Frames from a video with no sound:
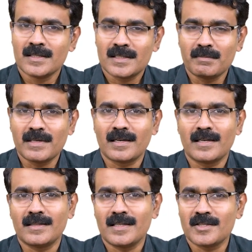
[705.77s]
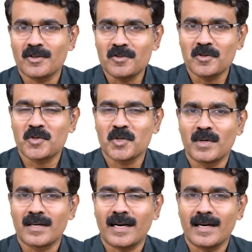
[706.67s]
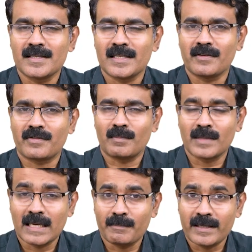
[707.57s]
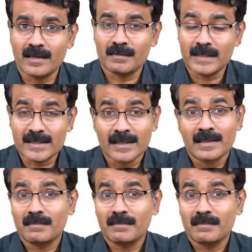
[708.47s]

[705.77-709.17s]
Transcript: Similarly, this is also tumor arising from the epidermis,